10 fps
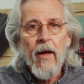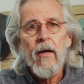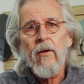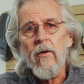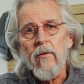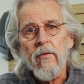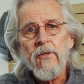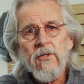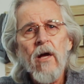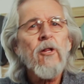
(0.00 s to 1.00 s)
back here,
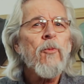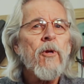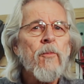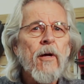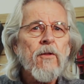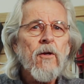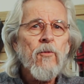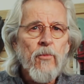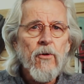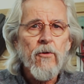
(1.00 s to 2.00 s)
let's talk a little bit about the
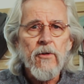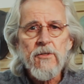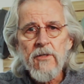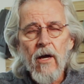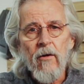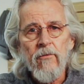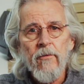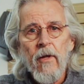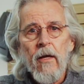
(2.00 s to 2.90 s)
computer itself.